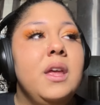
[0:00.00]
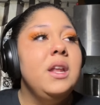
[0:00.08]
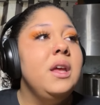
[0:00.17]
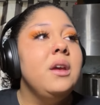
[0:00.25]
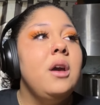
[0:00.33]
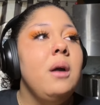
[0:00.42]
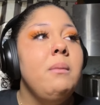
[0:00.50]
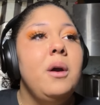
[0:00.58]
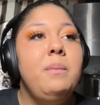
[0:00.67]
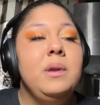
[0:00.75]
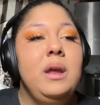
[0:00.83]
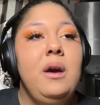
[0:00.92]
They didn't
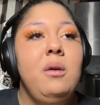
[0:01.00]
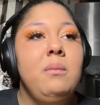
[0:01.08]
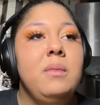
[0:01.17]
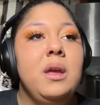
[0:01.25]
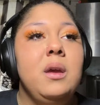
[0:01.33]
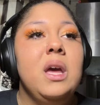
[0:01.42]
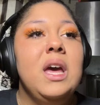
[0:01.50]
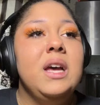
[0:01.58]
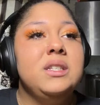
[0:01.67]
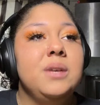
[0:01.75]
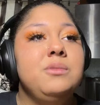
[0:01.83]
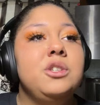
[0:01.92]
come up and help me
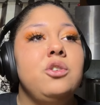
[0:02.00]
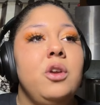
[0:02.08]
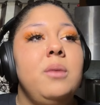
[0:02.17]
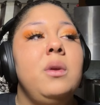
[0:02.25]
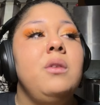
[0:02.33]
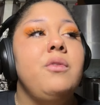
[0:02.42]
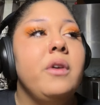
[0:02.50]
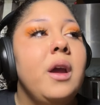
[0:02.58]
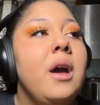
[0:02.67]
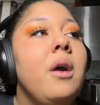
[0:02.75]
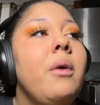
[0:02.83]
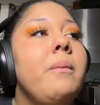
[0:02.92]
as I'm screaming
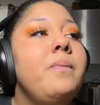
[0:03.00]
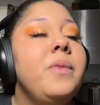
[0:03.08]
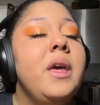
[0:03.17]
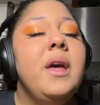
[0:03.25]
for help.